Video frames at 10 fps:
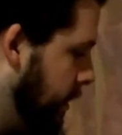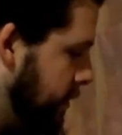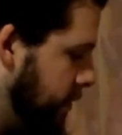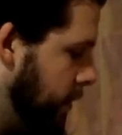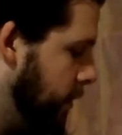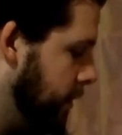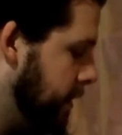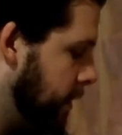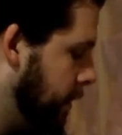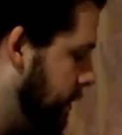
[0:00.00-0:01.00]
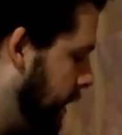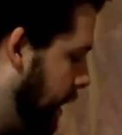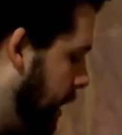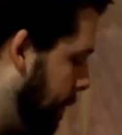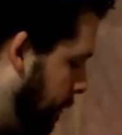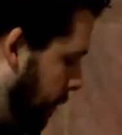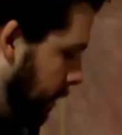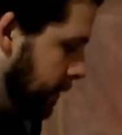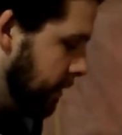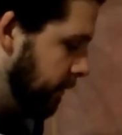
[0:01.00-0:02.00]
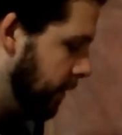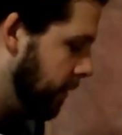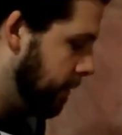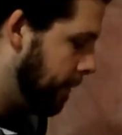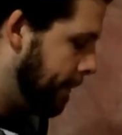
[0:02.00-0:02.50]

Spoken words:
So let's close the app, close the phone.